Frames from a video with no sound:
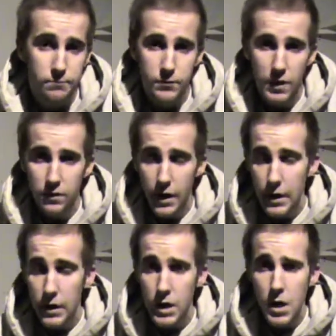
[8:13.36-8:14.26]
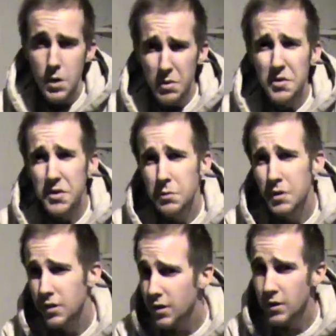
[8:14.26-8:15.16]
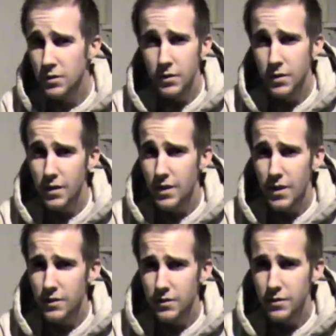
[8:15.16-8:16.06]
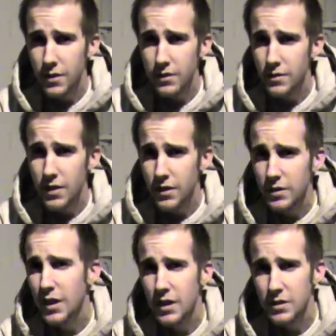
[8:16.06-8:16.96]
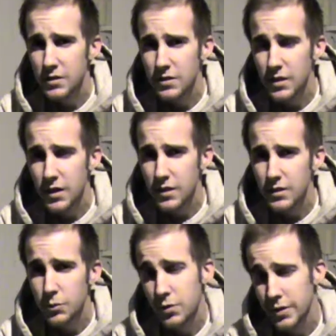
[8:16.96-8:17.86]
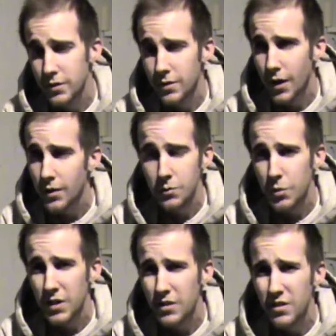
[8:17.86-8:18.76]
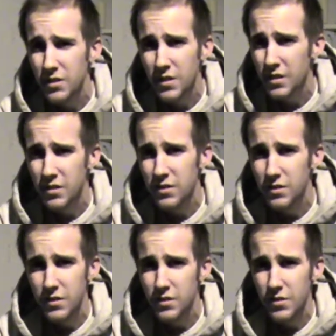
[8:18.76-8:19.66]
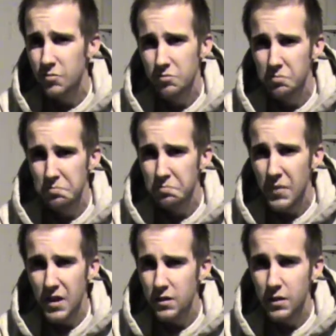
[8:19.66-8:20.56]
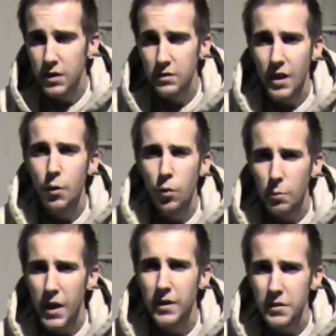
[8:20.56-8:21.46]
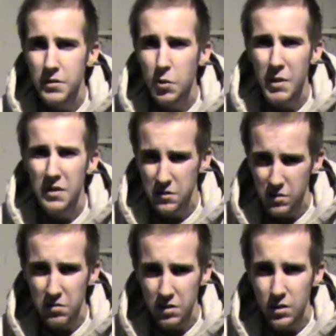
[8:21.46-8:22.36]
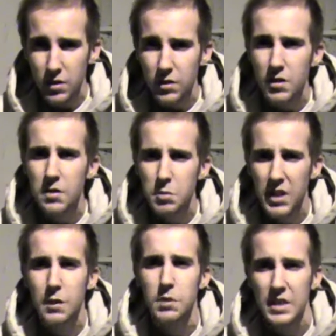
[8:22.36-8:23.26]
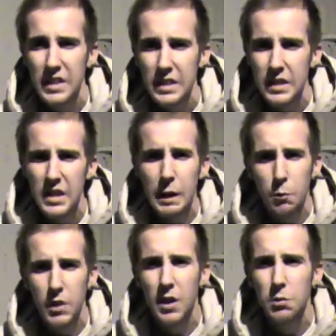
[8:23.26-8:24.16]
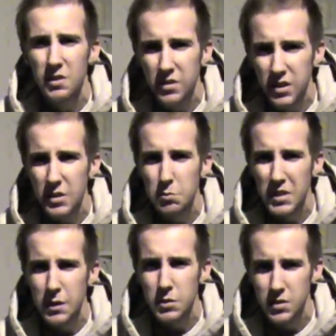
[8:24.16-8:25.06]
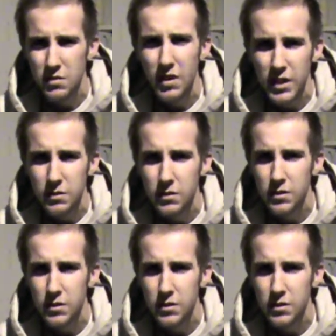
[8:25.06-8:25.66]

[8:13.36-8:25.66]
that's that. But if you're terminally ill, that's not the case. Well, it's the case, but that's not what matters. What matters is feeling good, being able to eat, being able to sleep, being able to survive.